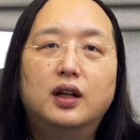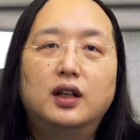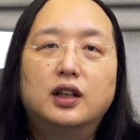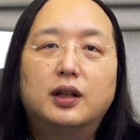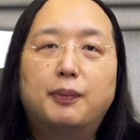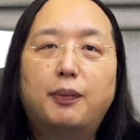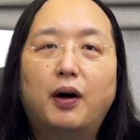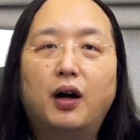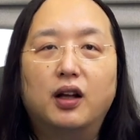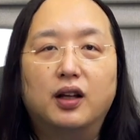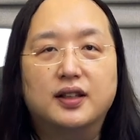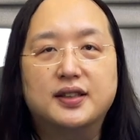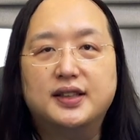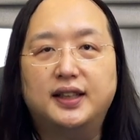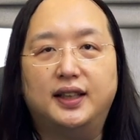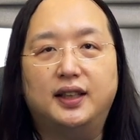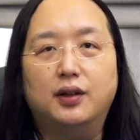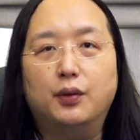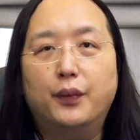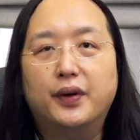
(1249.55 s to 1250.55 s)
The
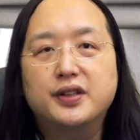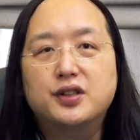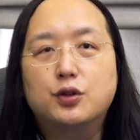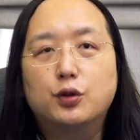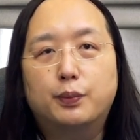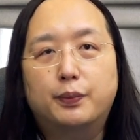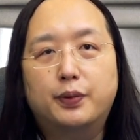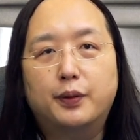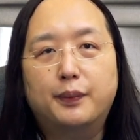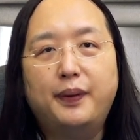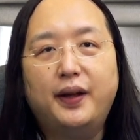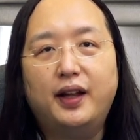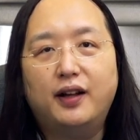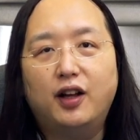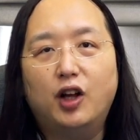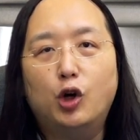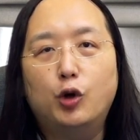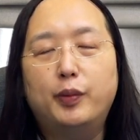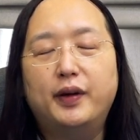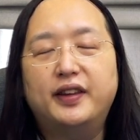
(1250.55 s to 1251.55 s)
policy was to propel
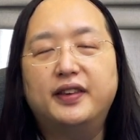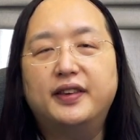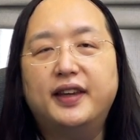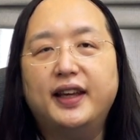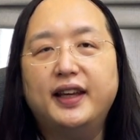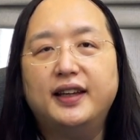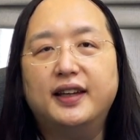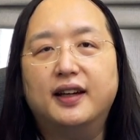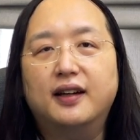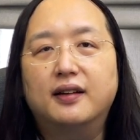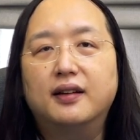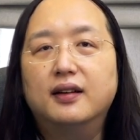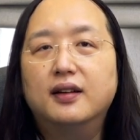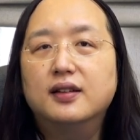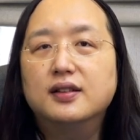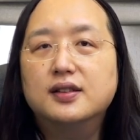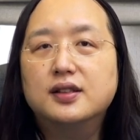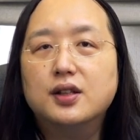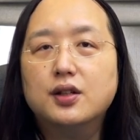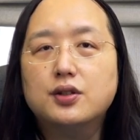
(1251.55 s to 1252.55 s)
open data,
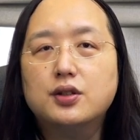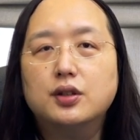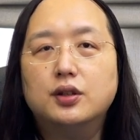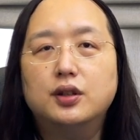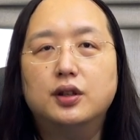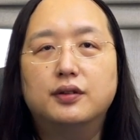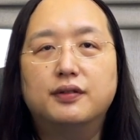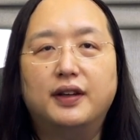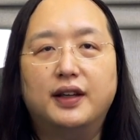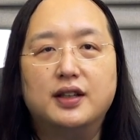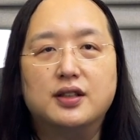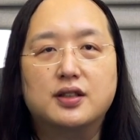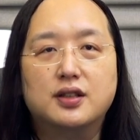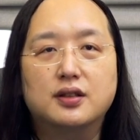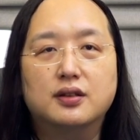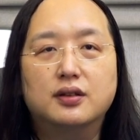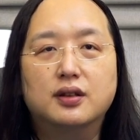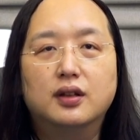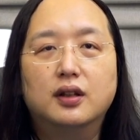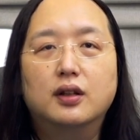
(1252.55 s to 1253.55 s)
social
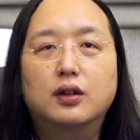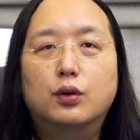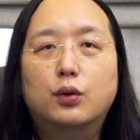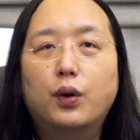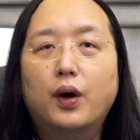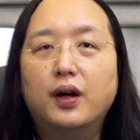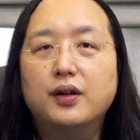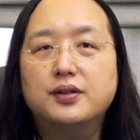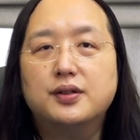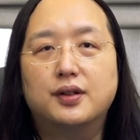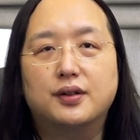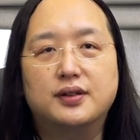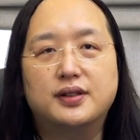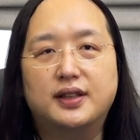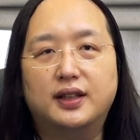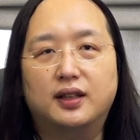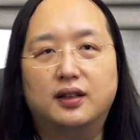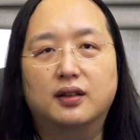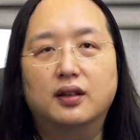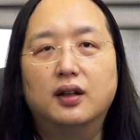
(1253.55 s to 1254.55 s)
innovation,
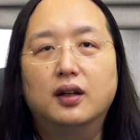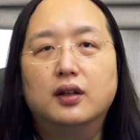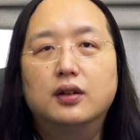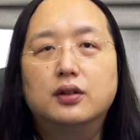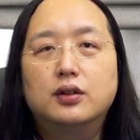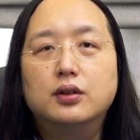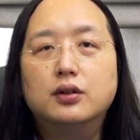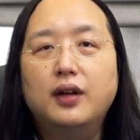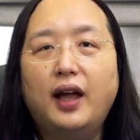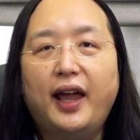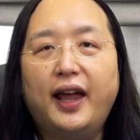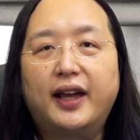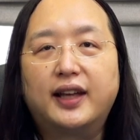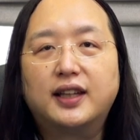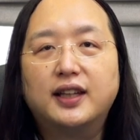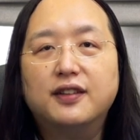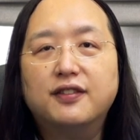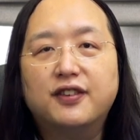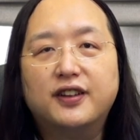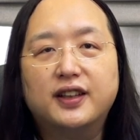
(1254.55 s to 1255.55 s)
crowdsourcing to
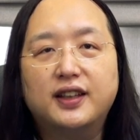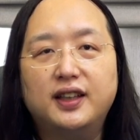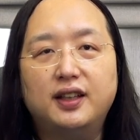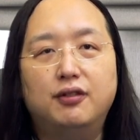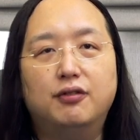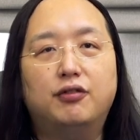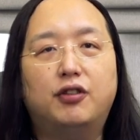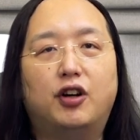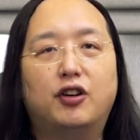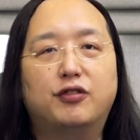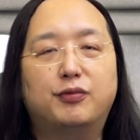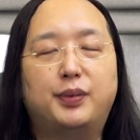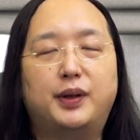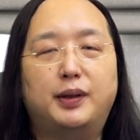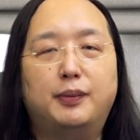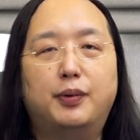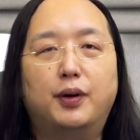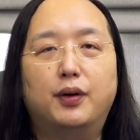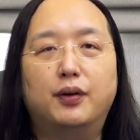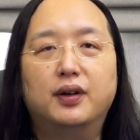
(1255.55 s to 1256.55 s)
actively involve
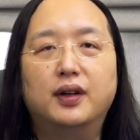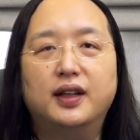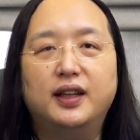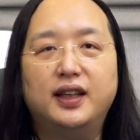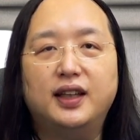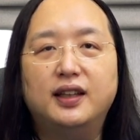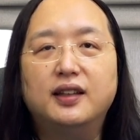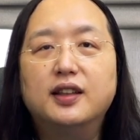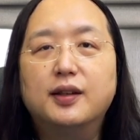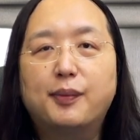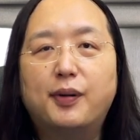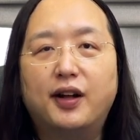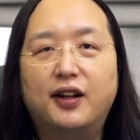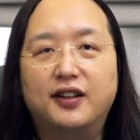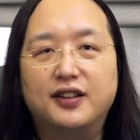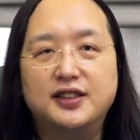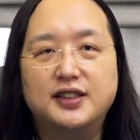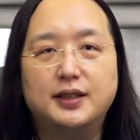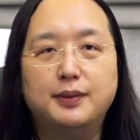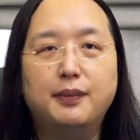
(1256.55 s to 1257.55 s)
people in the
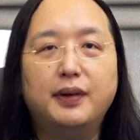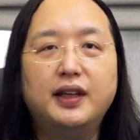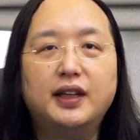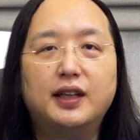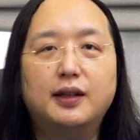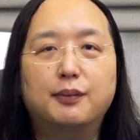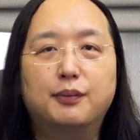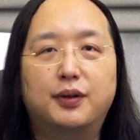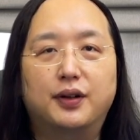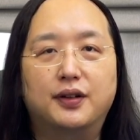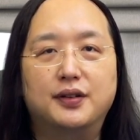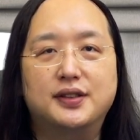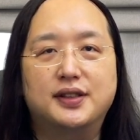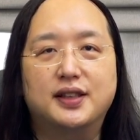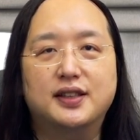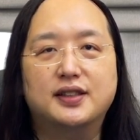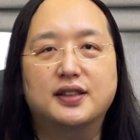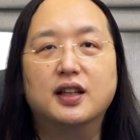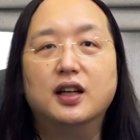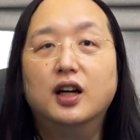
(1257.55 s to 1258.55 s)
policy-making
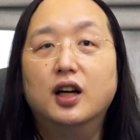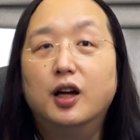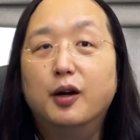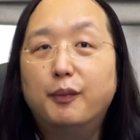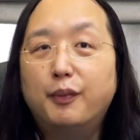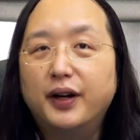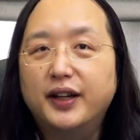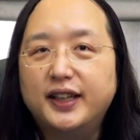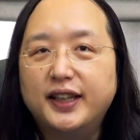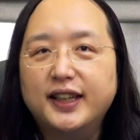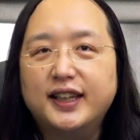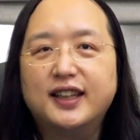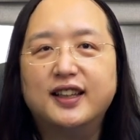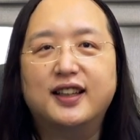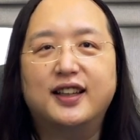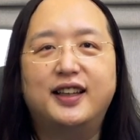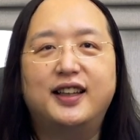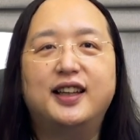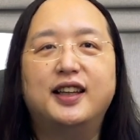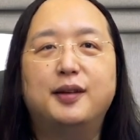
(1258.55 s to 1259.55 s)
process.
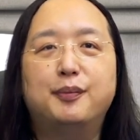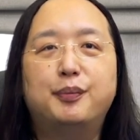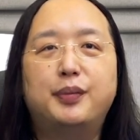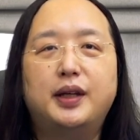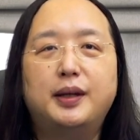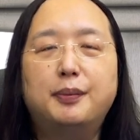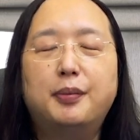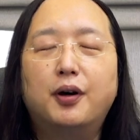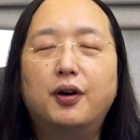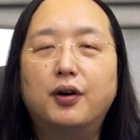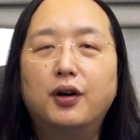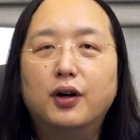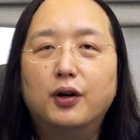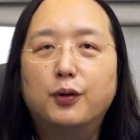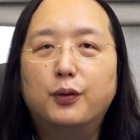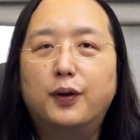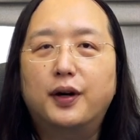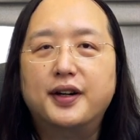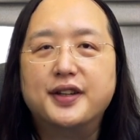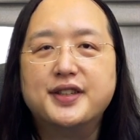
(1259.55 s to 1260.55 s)
Particularly, people
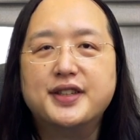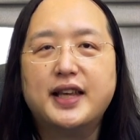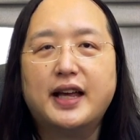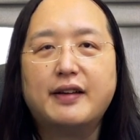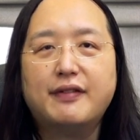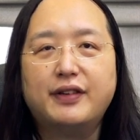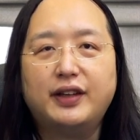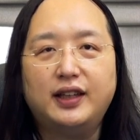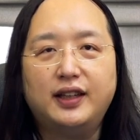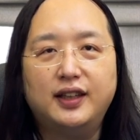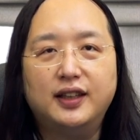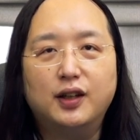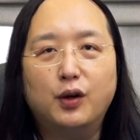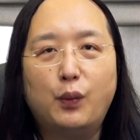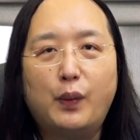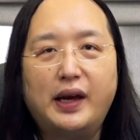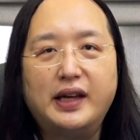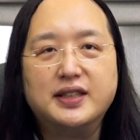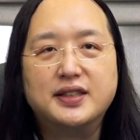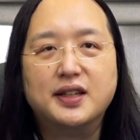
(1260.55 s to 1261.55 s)
who are savvy in the
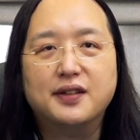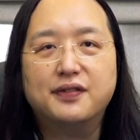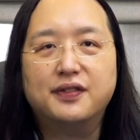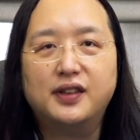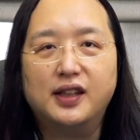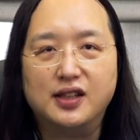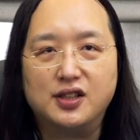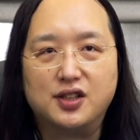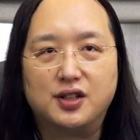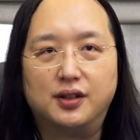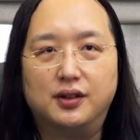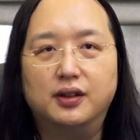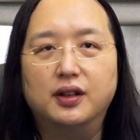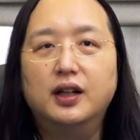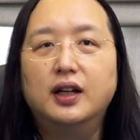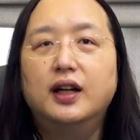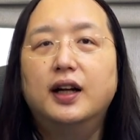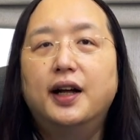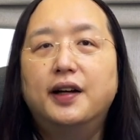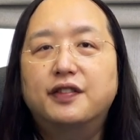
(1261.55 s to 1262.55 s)
ways of digital
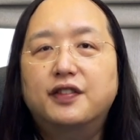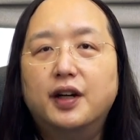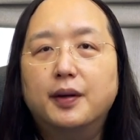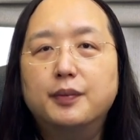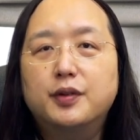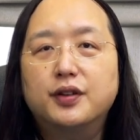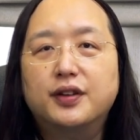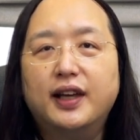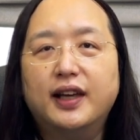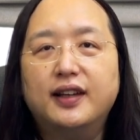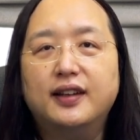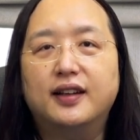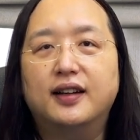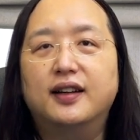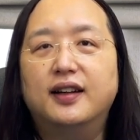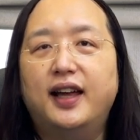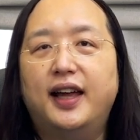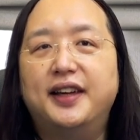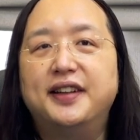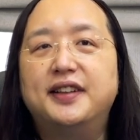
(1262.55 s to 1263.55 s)
have come together
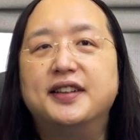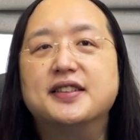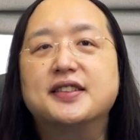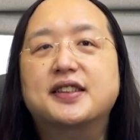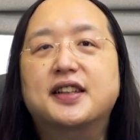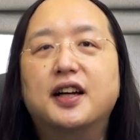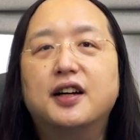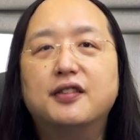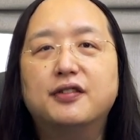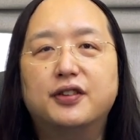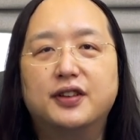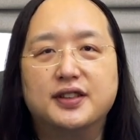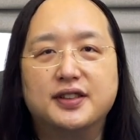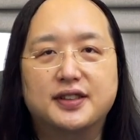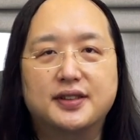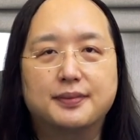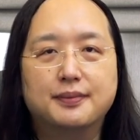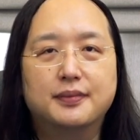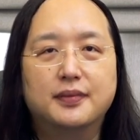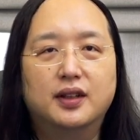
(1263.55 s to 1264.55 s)
at this
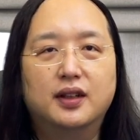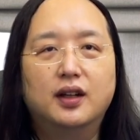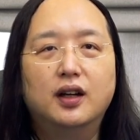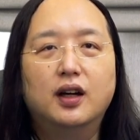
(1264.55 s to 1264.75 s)
conference.